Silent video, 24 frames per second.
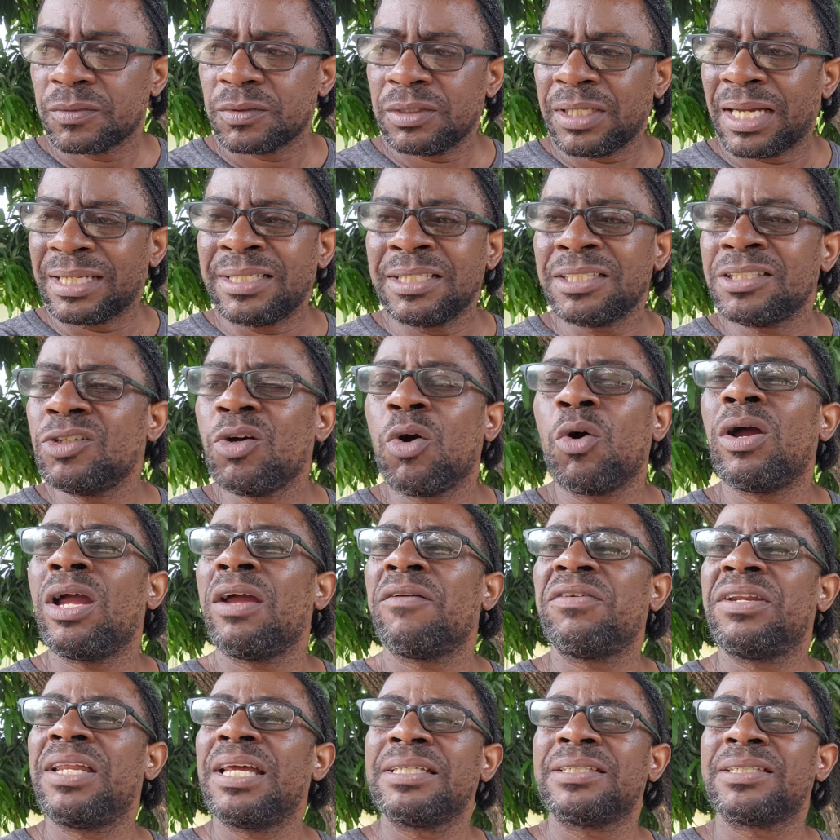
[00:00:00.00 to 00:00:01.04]
That is no
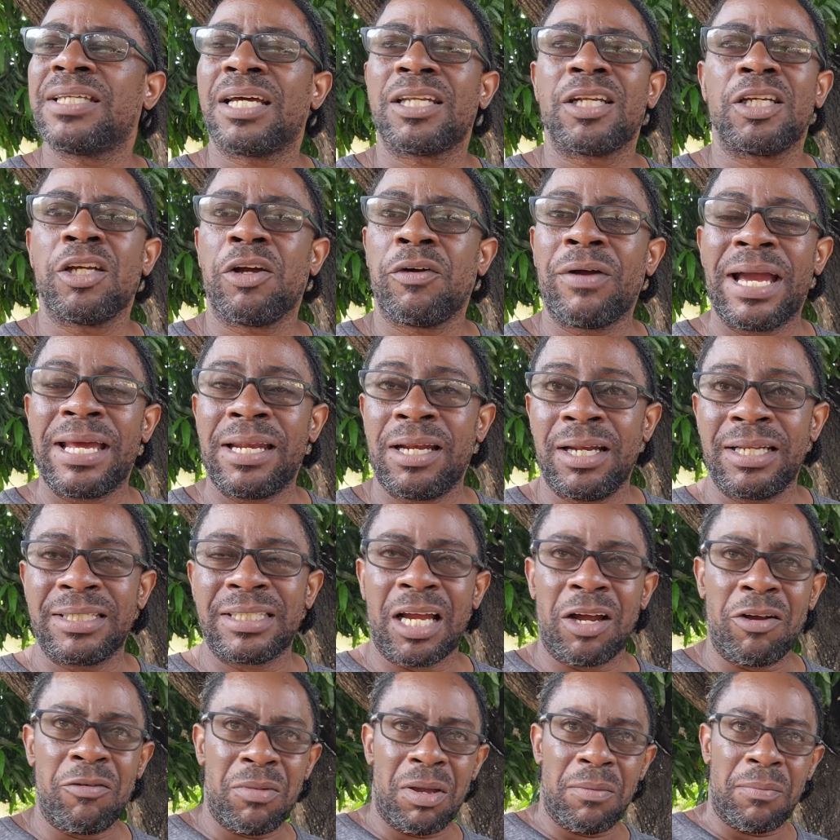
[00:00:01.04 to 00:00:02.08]
evidence on you write the
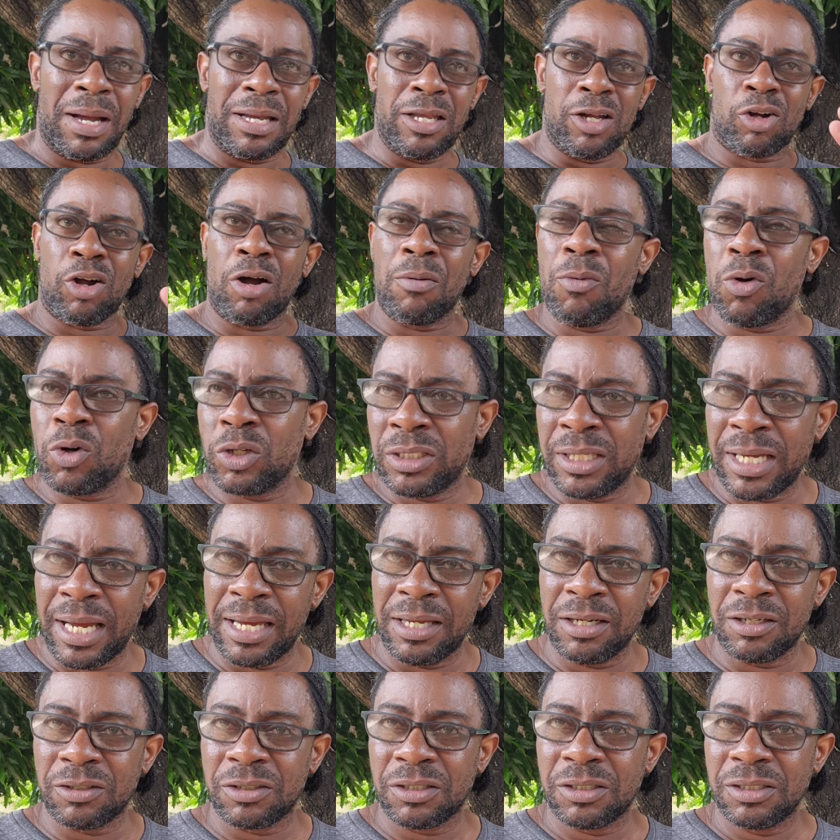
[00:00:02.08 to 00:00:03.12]
letter. Remember you come out here,
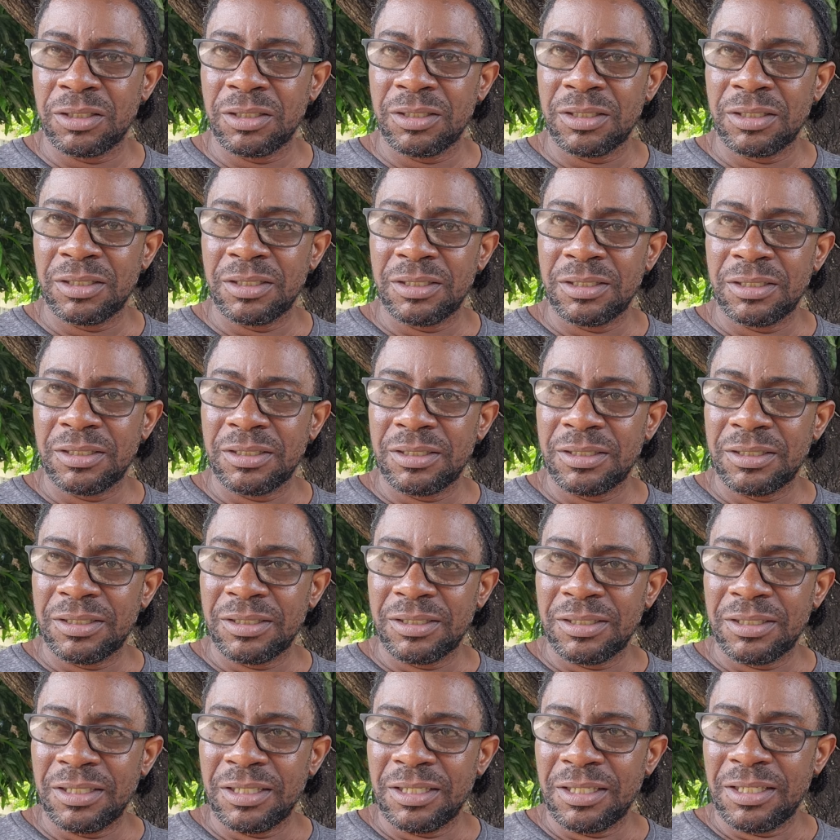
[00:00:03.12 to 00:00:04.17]
you know.
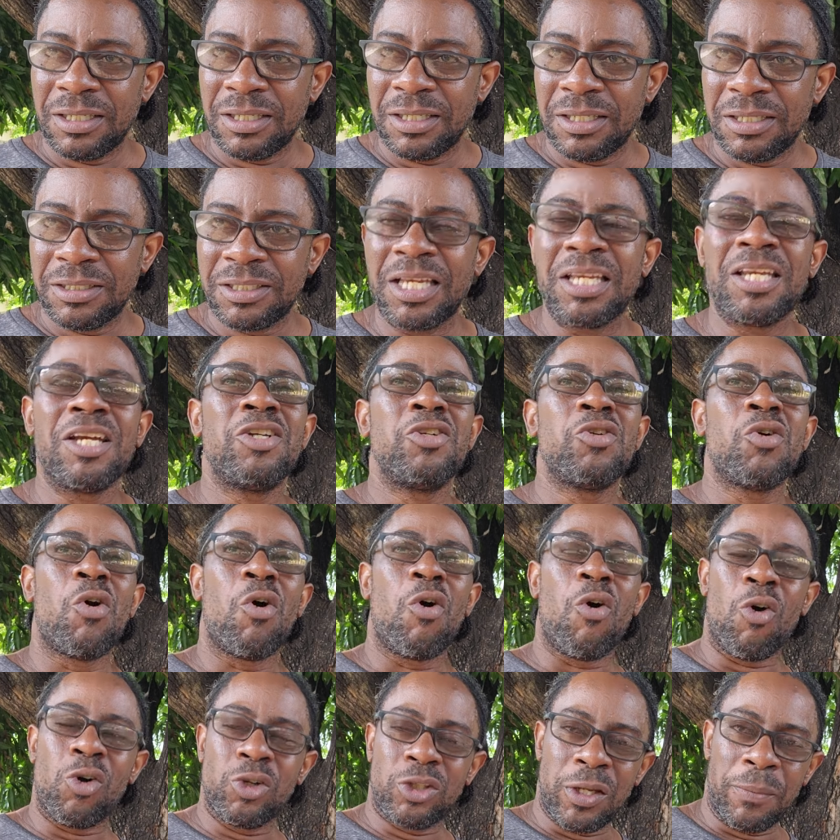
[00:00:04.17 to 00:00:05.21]
So you
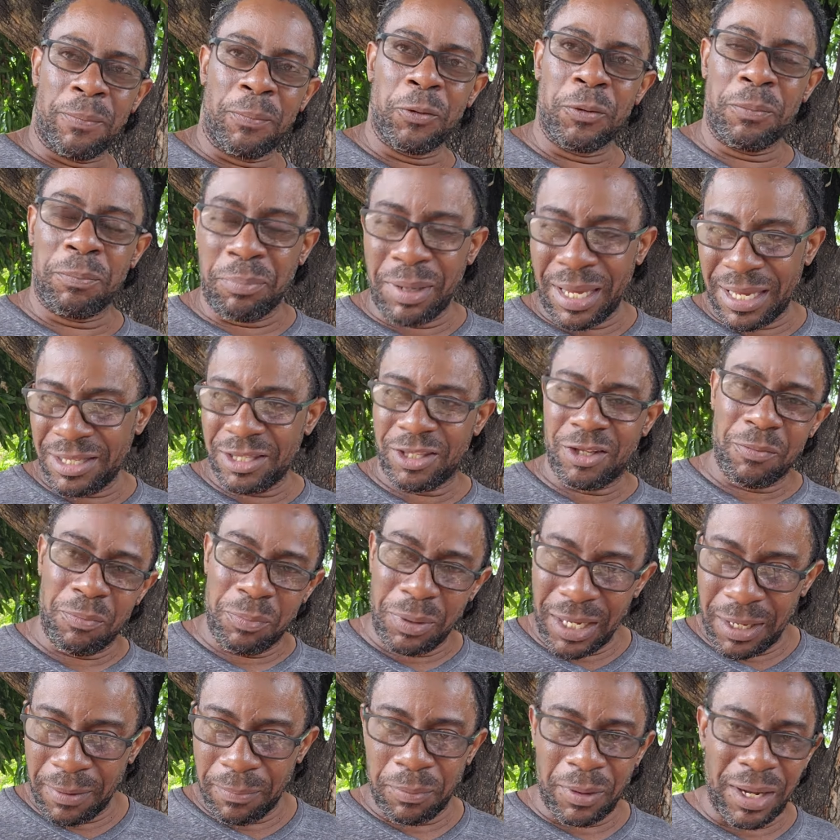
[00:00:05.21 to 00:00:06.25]
know how to put pen to
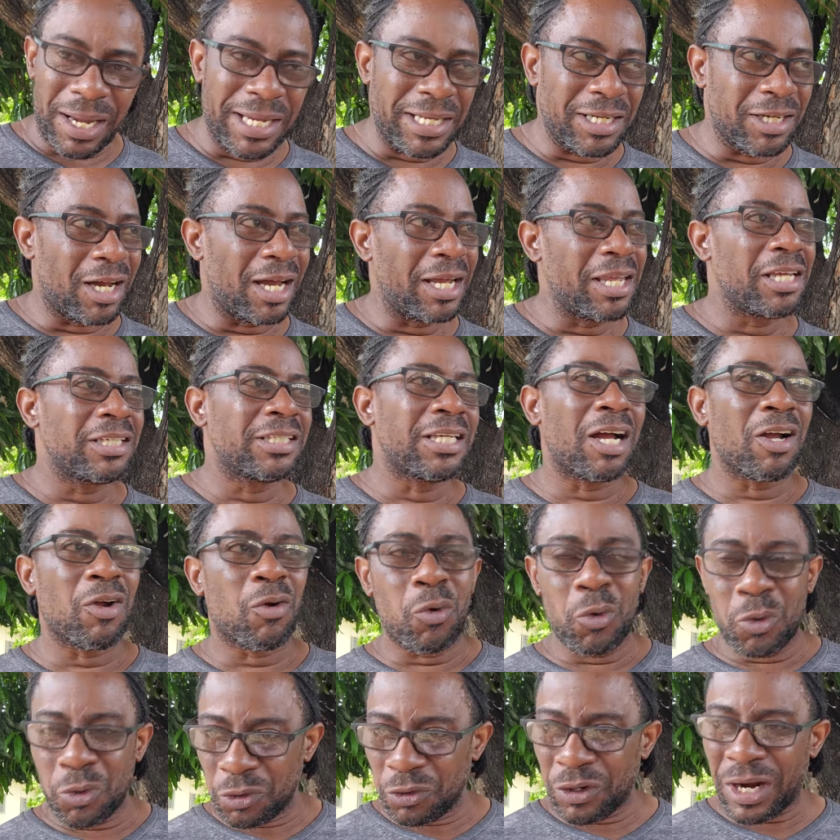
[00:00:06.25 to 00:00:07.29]
paper, you know. He's a
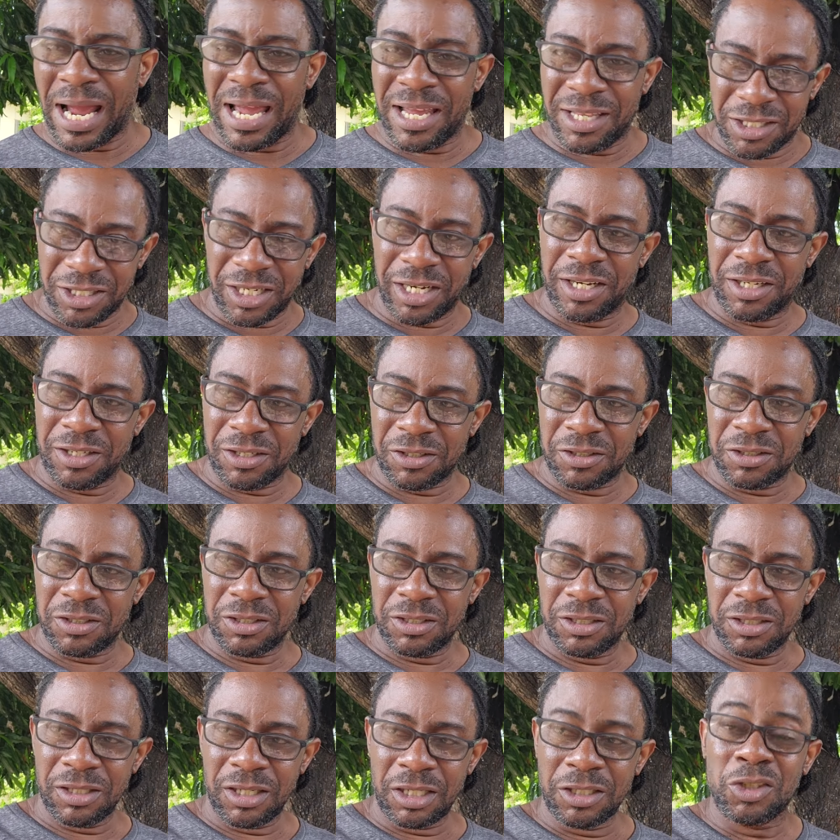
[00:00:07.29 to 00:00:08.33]
good writer, you know.
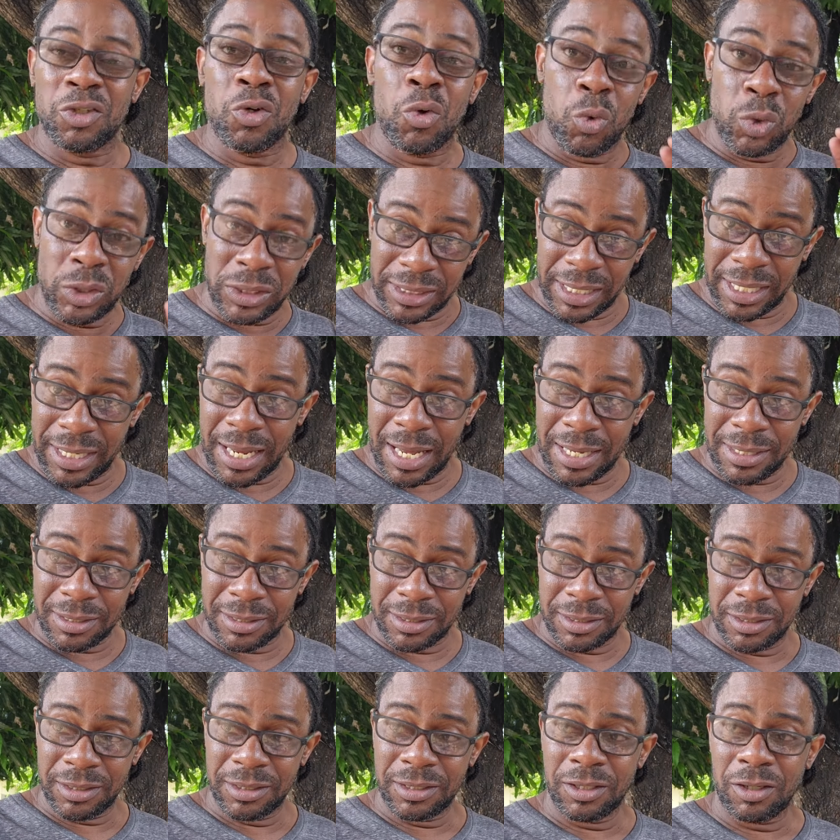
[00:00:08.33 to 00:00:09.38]
You say
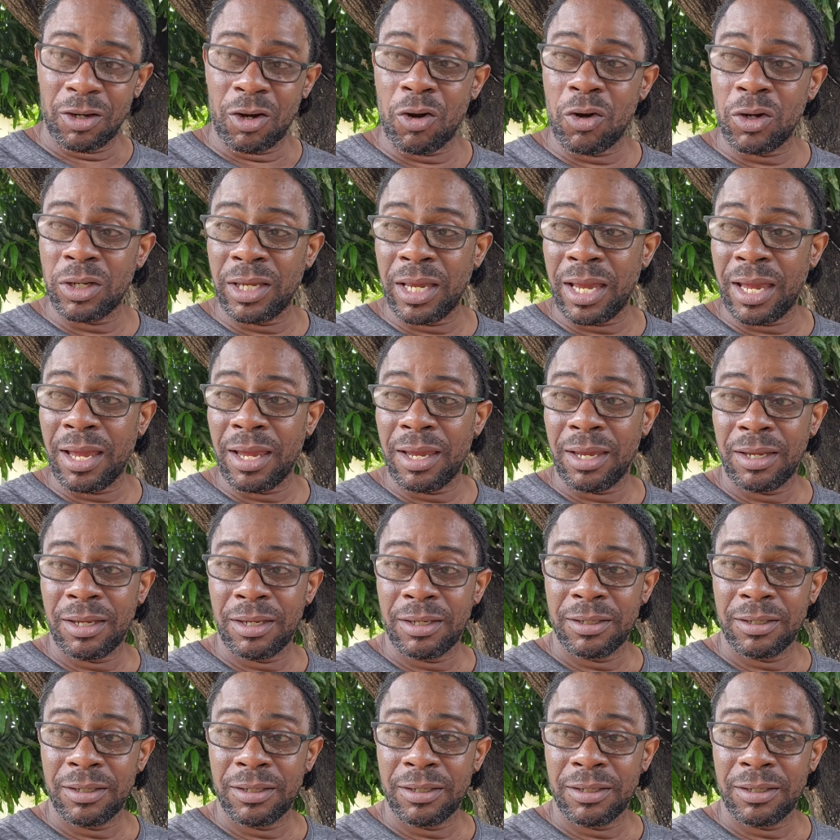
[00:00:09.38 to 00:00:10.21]
that, okay?